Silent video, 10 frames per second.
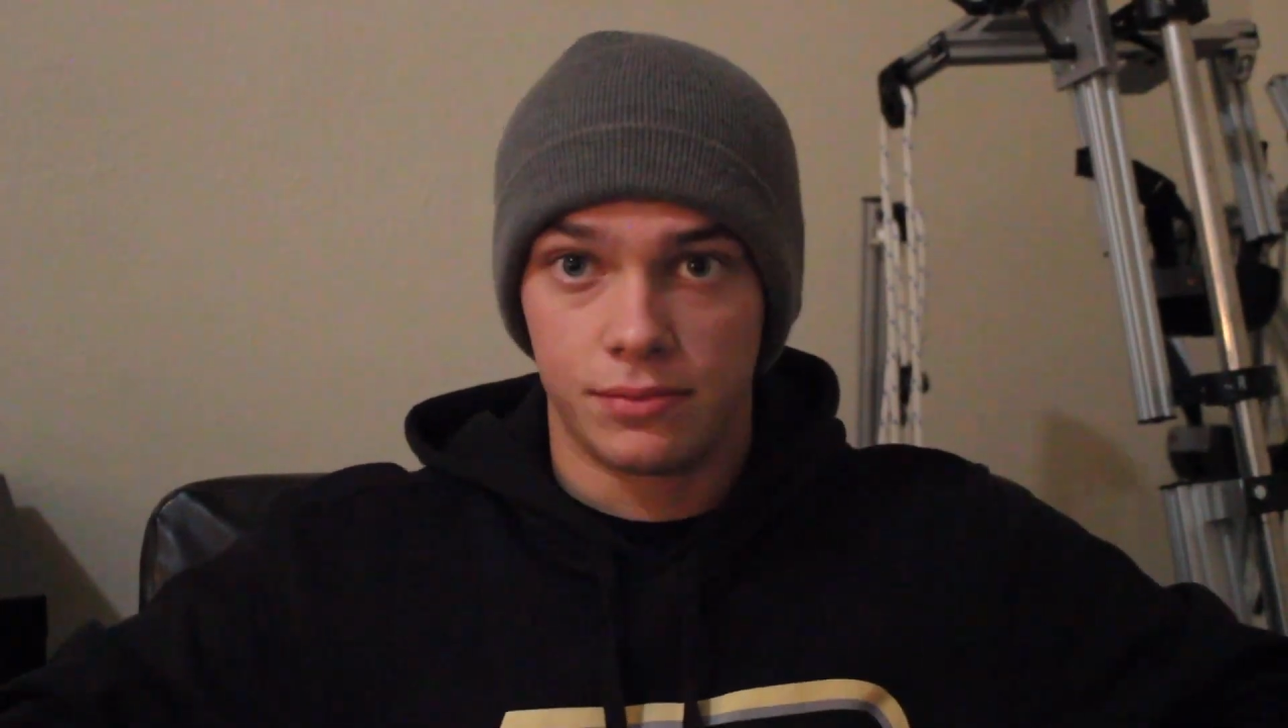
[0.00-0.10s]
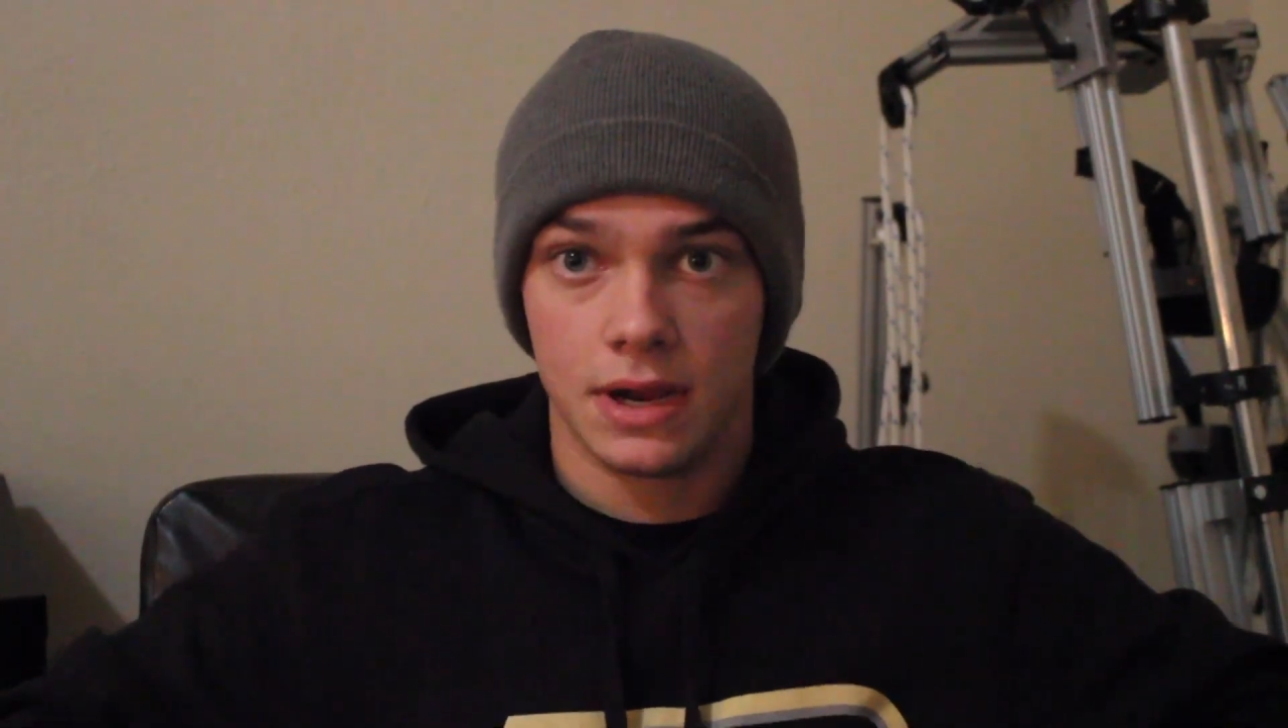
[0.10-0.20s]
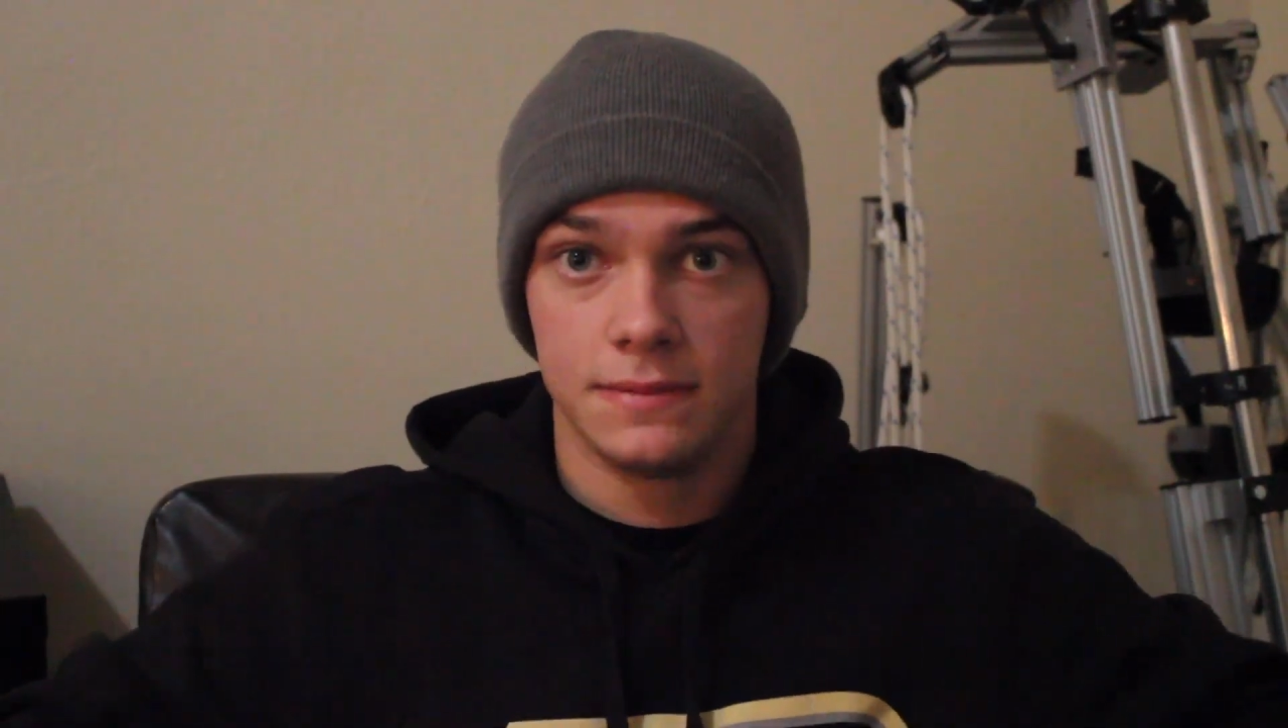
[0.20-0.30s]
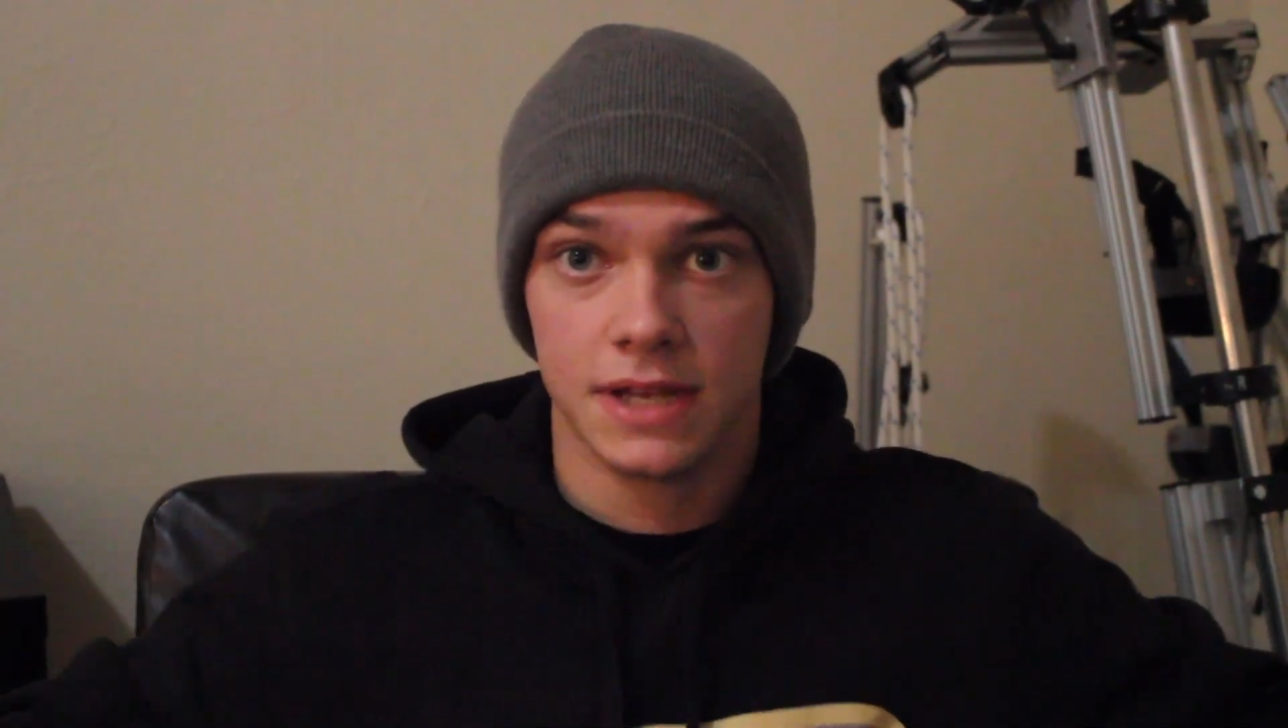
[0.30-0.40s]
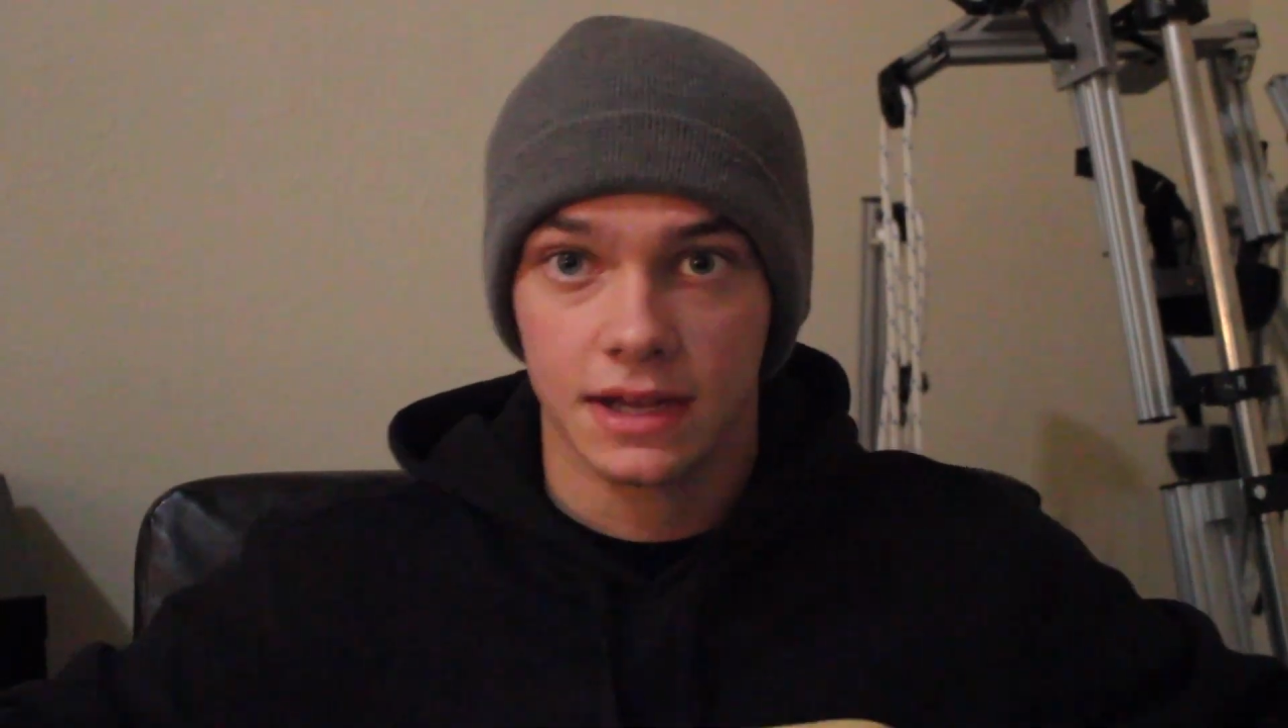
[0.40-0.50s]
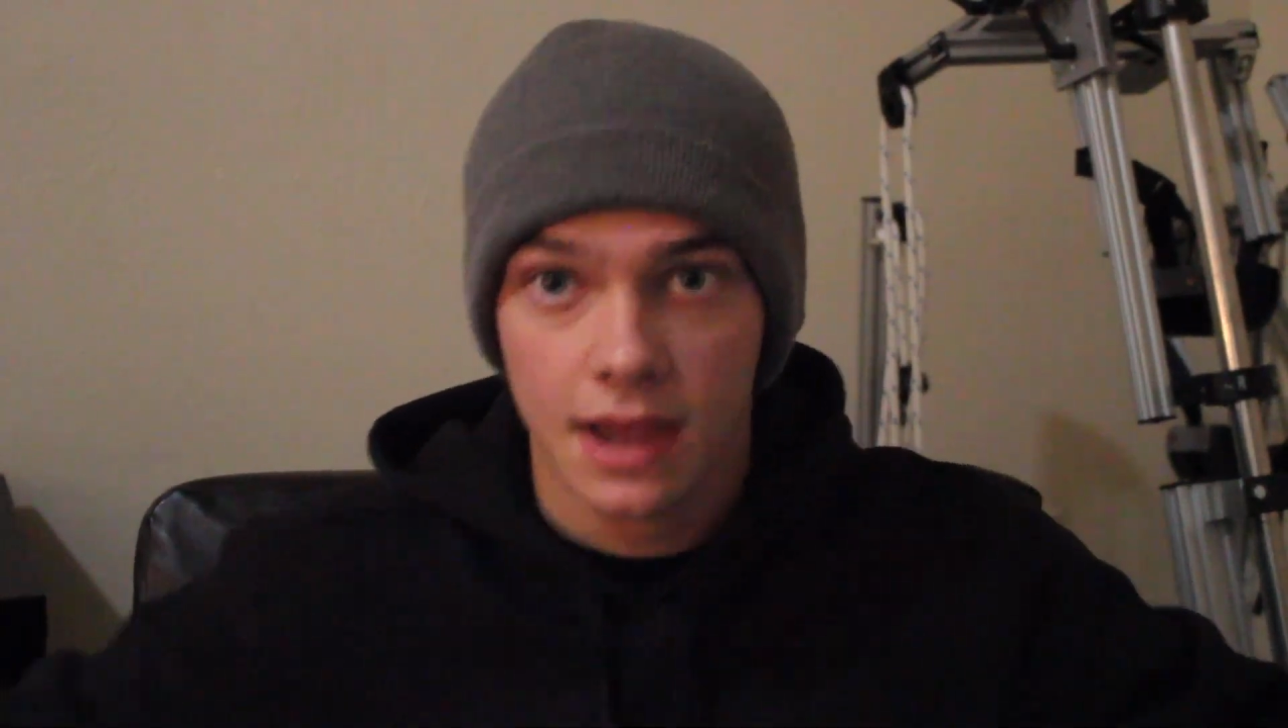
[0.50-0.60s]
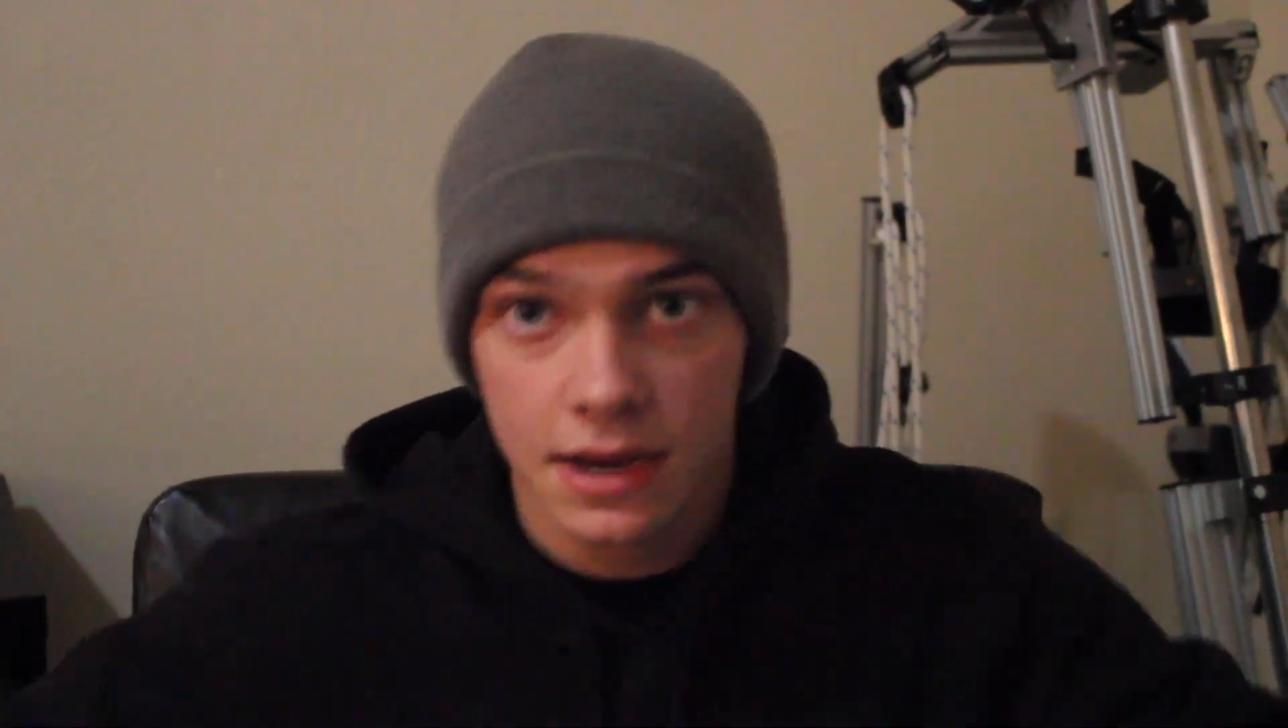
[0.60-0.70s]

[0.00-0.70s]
ribs like I